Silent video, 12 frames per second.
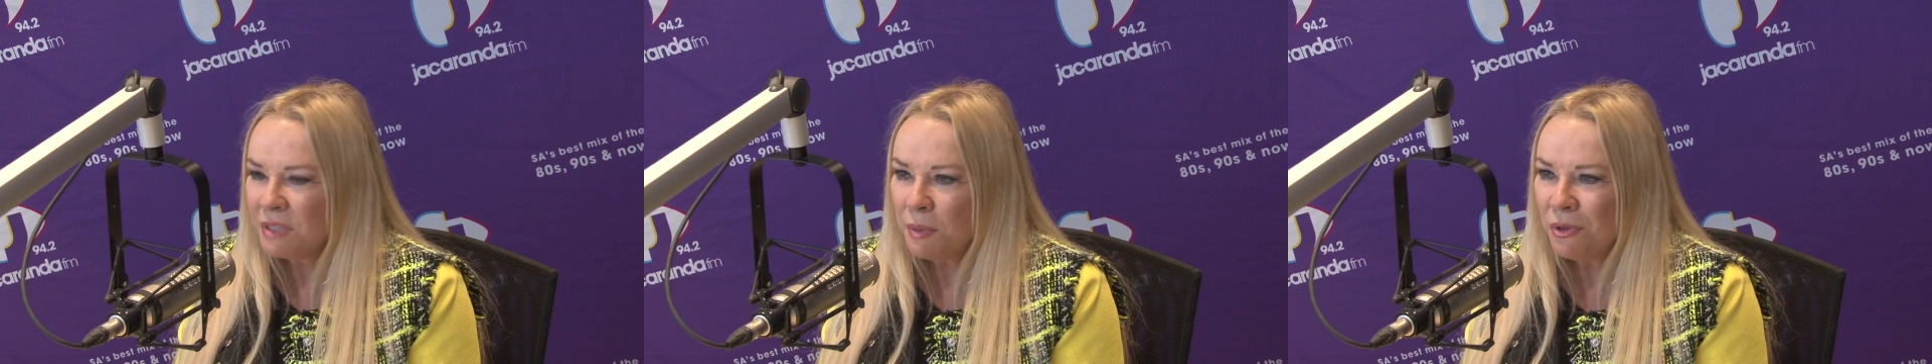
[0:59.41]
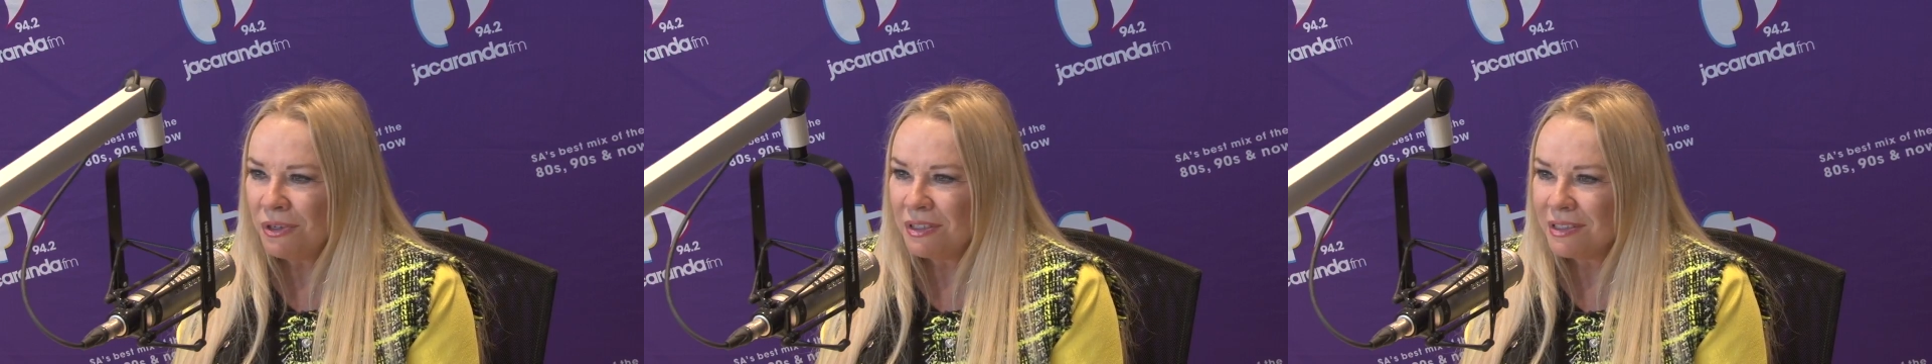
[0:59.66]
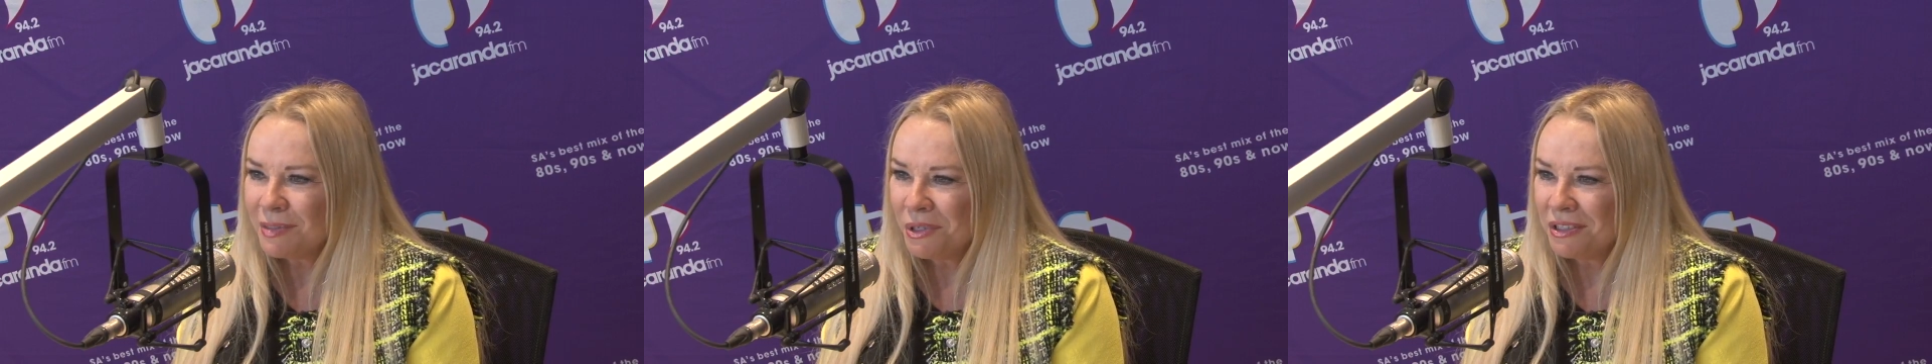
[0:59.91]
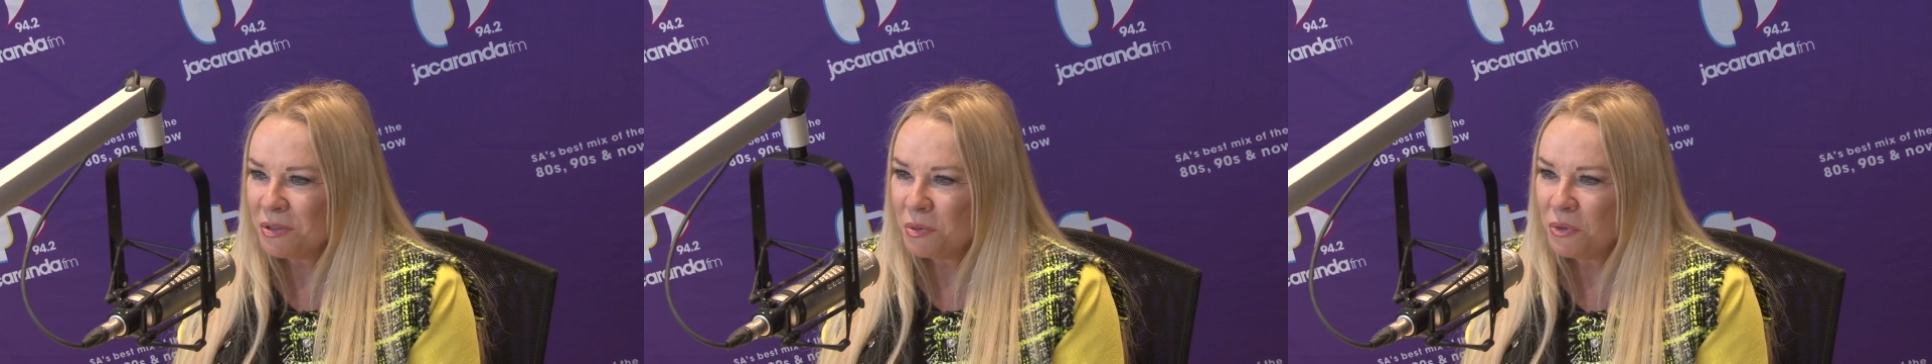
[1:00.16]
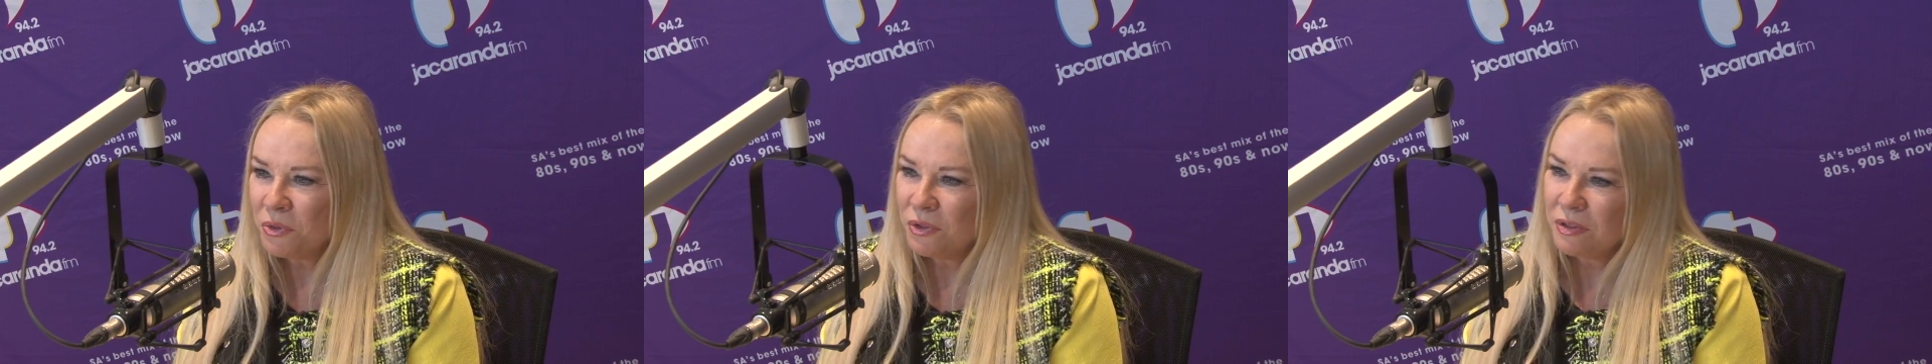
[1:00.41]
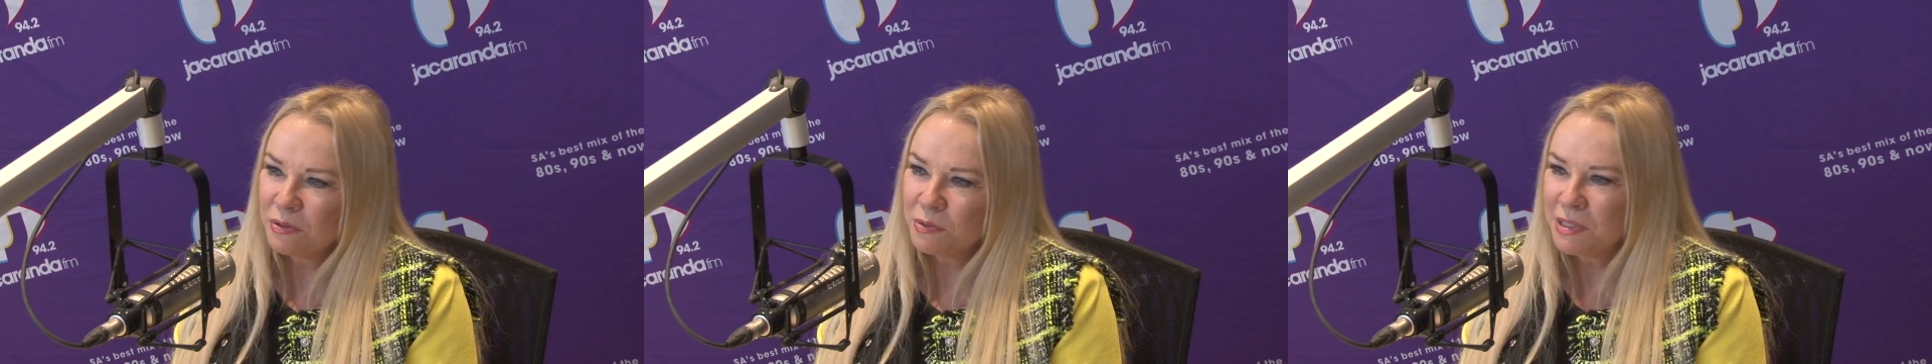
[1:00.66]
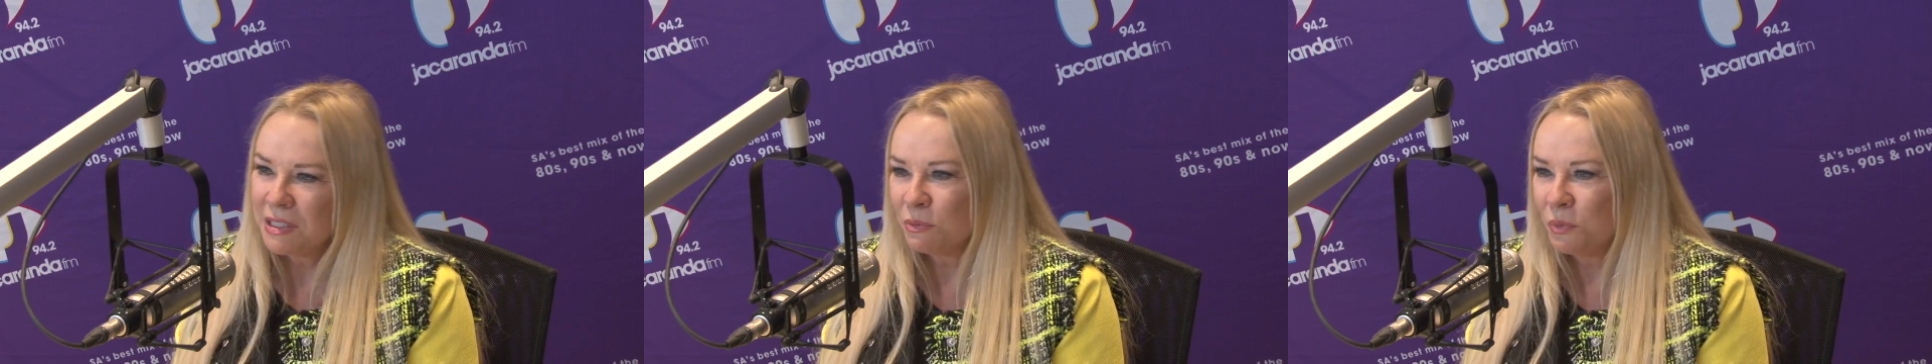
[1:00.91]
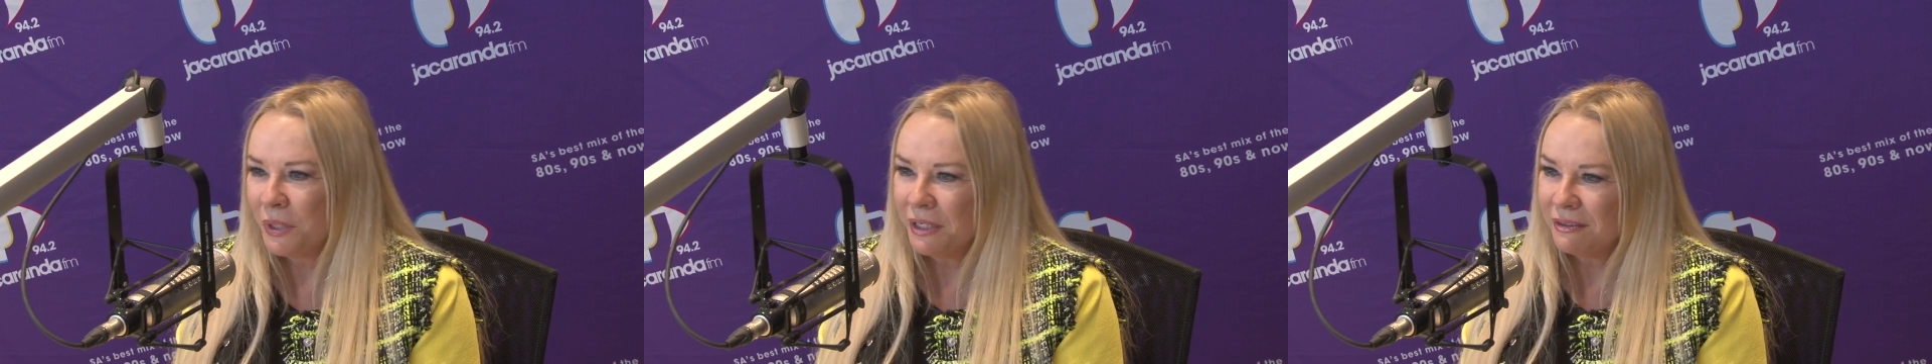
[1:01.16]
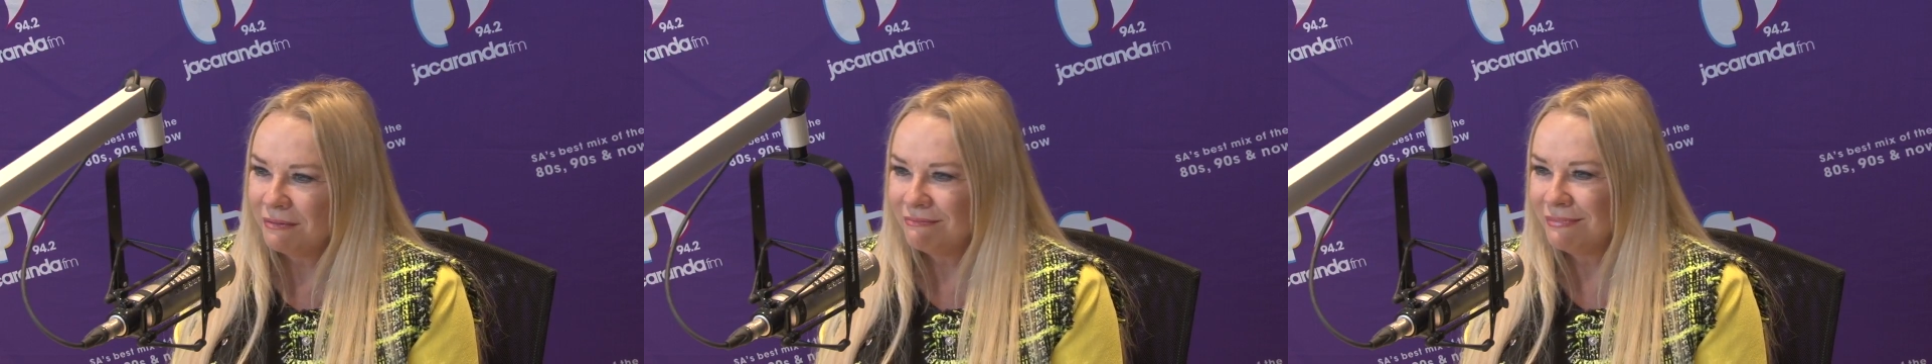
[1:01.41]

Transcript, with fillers: up on us because we all thought that it was this weird